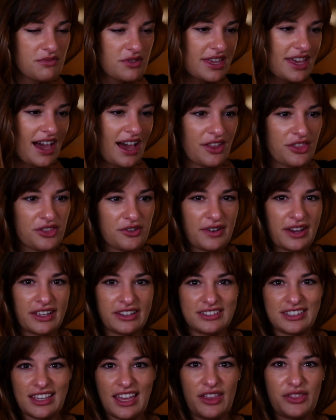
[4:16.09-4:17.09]
gathering
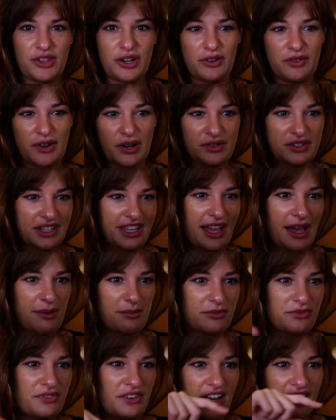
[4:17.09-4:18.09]
together around a
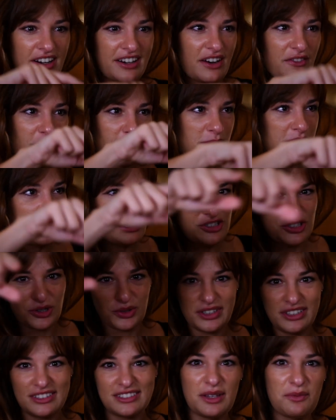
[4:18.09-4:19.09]
campfire, and everybody
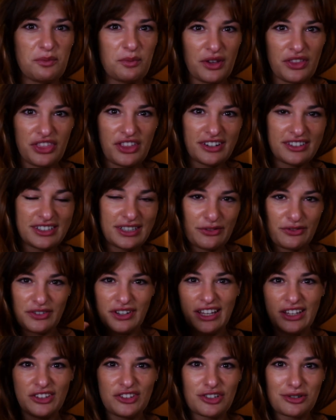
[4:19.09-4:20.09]
joins in with their
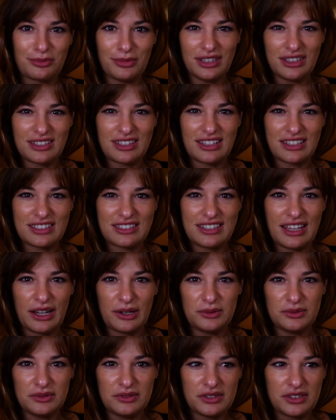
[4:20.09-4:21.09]
different instruments that
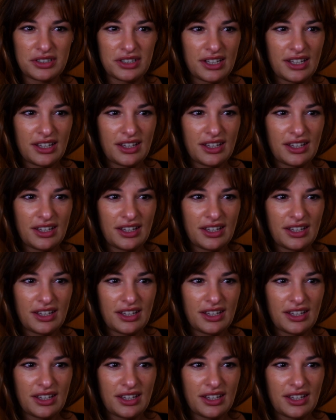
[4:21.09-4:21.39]
sound